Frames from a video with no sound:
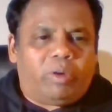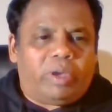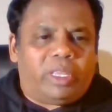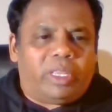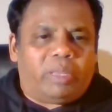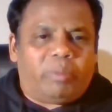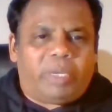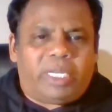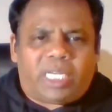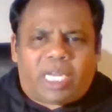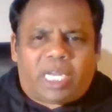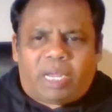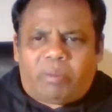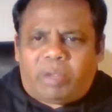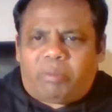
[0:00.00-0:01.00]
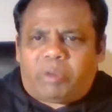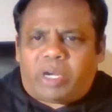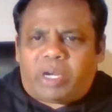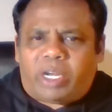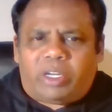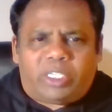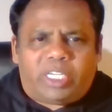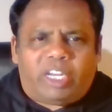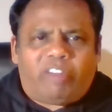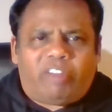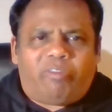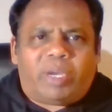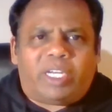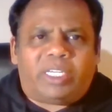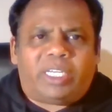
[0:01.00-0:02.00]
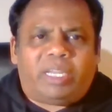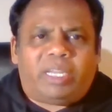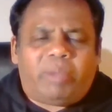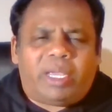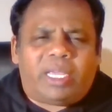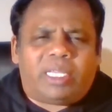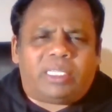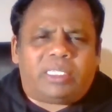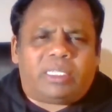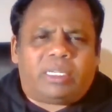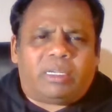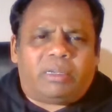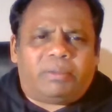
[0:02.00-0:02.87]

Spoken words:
In the meantime, I'm trying to see if my team has